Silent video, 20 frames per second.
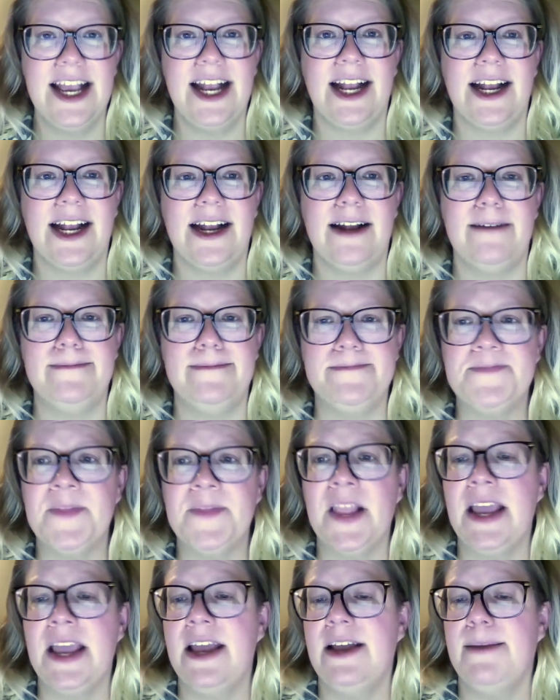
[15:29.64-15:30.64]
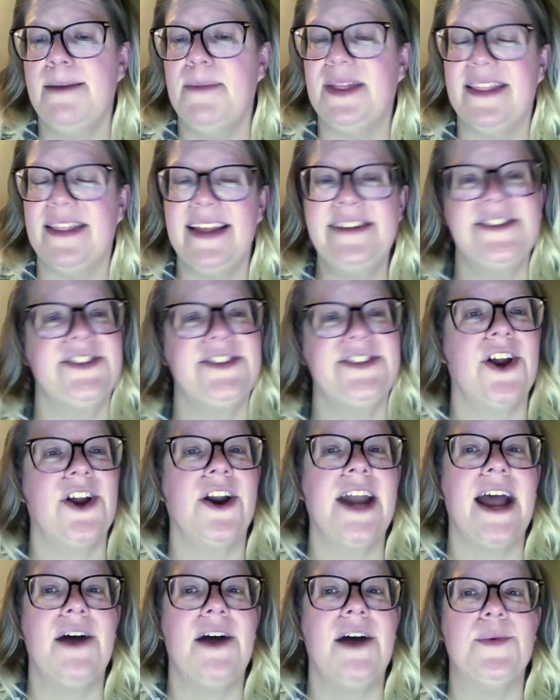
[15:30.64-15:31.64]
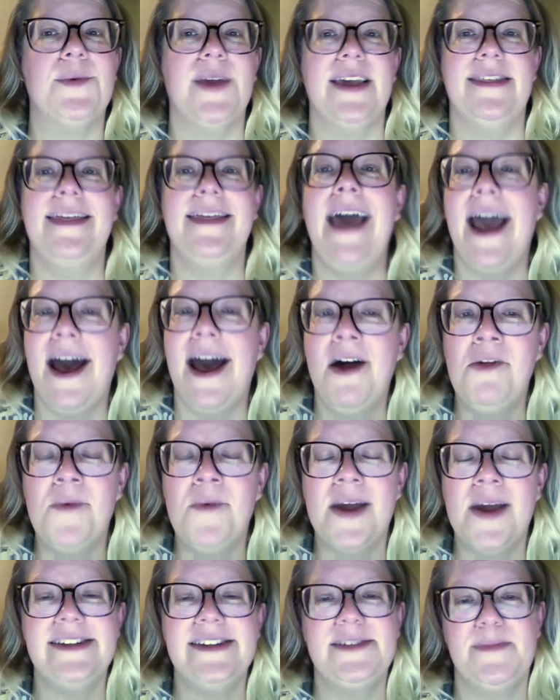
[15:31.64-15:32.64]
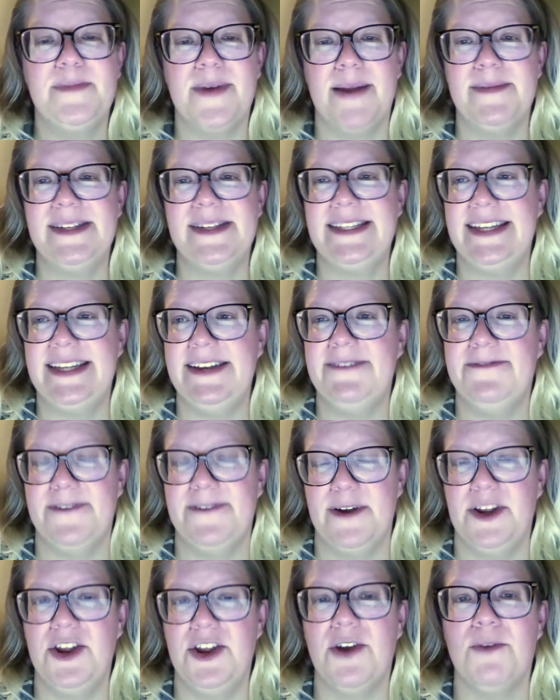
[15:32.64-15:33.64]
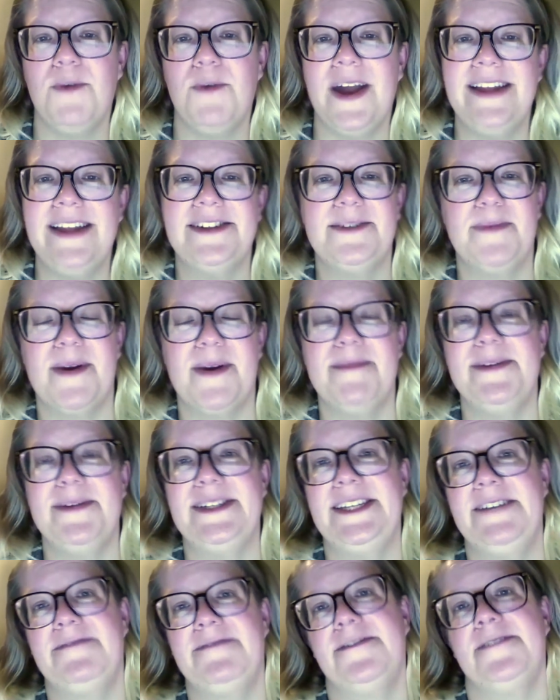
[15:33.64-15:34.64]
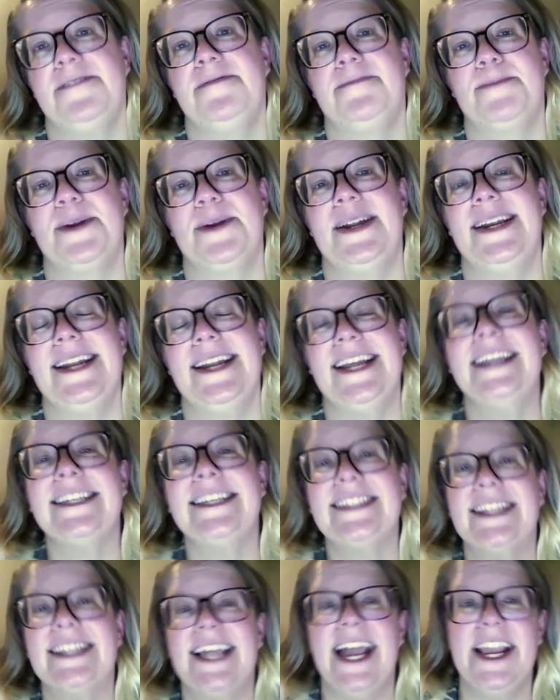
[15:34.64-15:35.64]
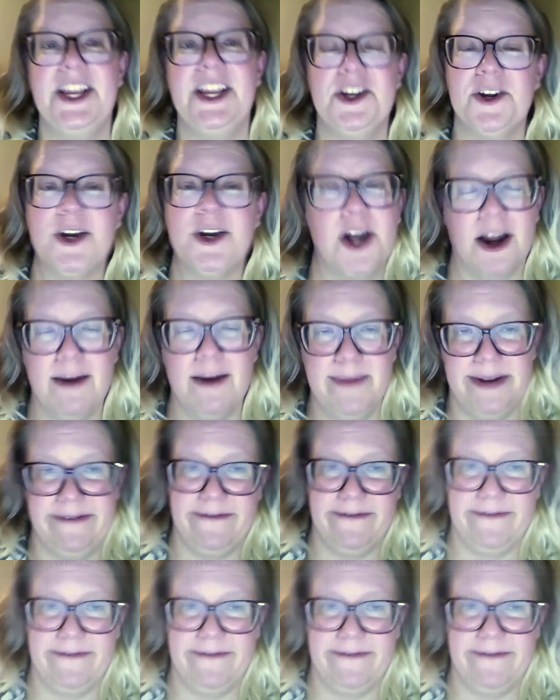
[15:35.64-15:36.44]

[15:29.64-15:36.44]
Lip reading: But let's start out with how your white supremacy footprint is like your carbon